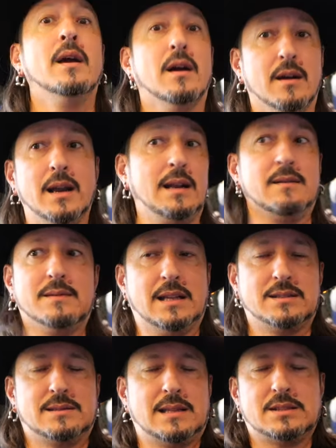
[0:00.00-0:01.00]
All right,
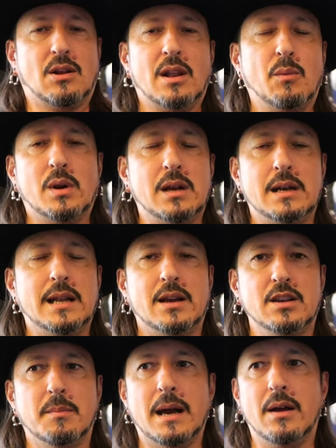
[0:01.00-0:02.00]
that, that's all I wanted to tell
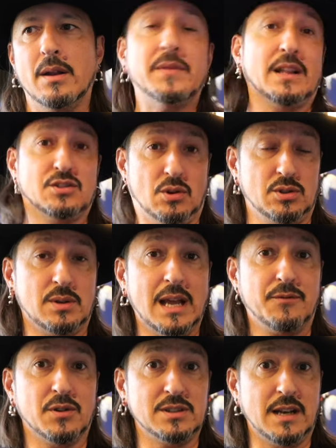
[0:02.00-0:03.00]
you about. That's all you
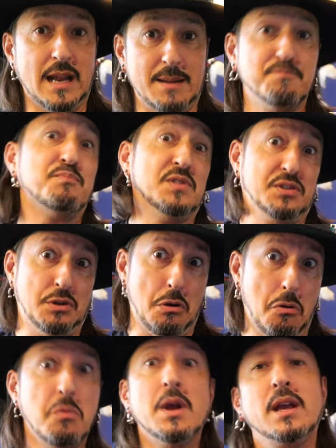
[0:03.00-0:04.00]
get for today.
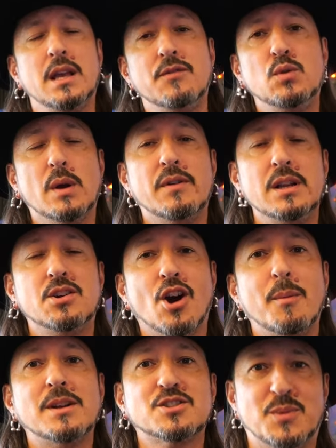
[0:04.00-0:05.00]
So if you have any
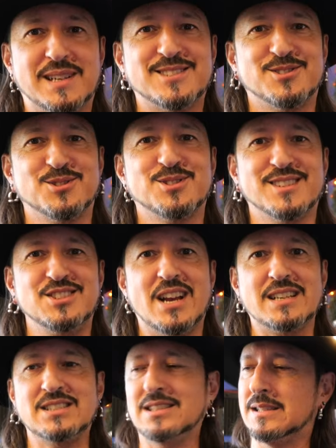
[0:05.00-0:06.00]
comments, questions, or
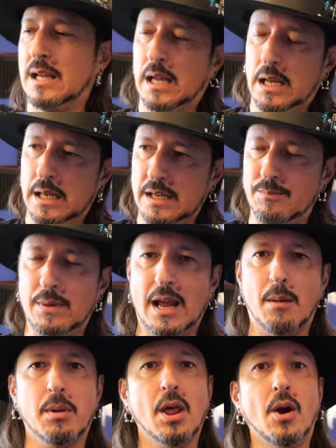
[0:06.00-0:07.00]
suggestions, leave them
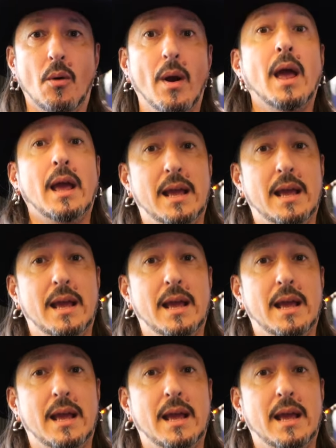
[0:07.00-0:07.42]
down below.